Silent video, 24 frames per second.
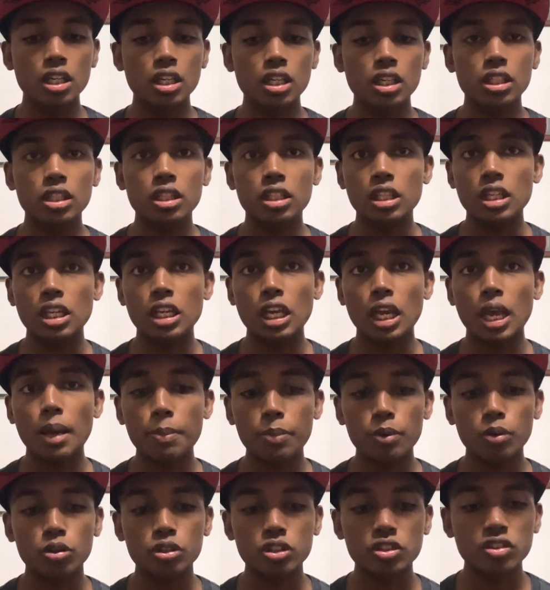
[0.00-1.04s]
the
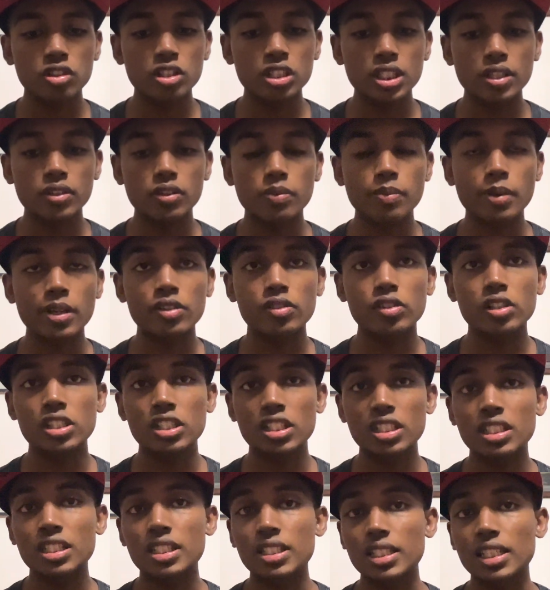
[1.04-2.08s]
Apple Watch Series 7 battery
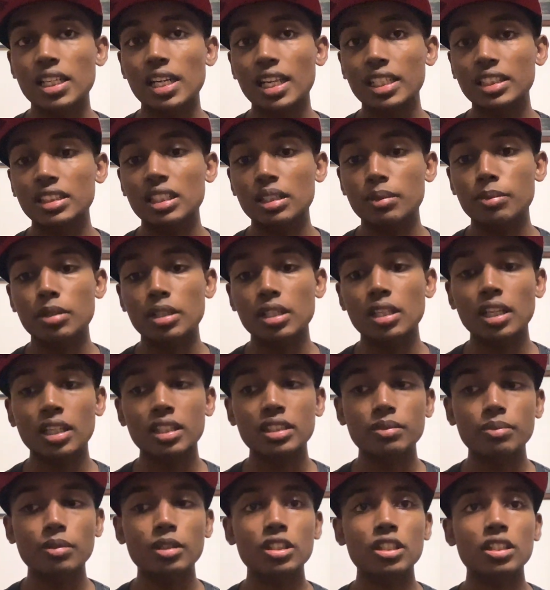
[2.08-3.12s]
just isn't lasting me as
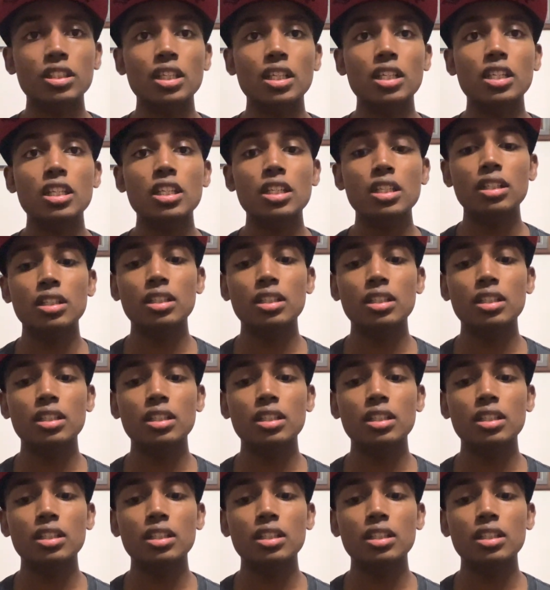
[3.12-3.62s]
much as I need.